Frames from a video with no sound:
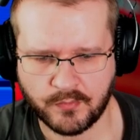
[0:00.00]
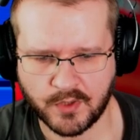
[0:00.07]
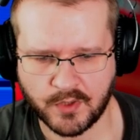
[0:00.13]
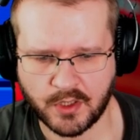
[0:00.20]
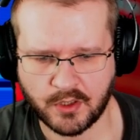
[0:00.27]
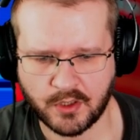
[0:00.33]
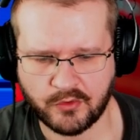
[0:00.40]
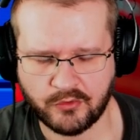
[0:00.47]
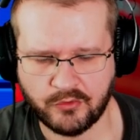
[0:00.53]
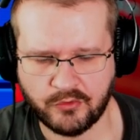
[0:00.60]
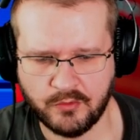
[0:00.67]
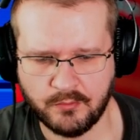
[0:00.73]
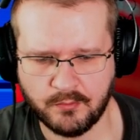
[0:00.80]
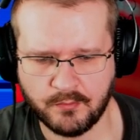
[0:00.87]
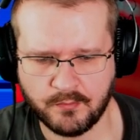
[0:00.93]
And as you see,
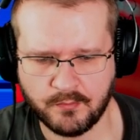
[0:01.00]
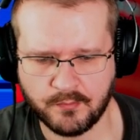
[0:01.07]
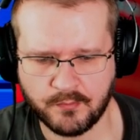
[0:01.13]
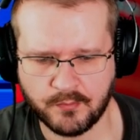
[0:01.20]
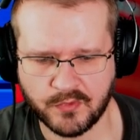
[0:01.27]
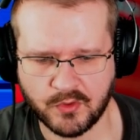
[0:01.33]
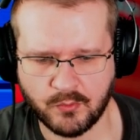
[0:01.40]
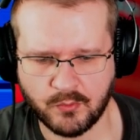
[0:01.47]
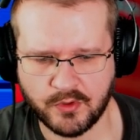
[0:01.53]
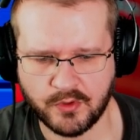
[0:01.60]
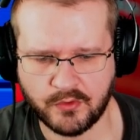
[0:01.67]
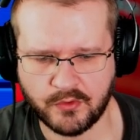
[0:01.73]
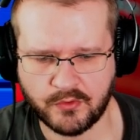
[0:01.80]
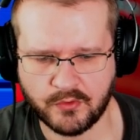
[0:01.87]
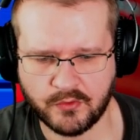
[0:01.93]
with
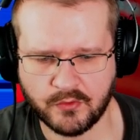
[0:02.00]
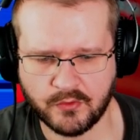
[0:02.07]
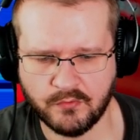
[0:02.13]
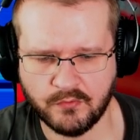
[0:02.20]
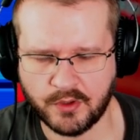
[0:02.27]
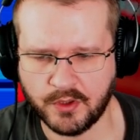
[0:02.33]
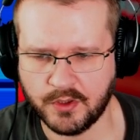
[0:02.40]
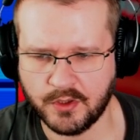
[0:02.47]
this very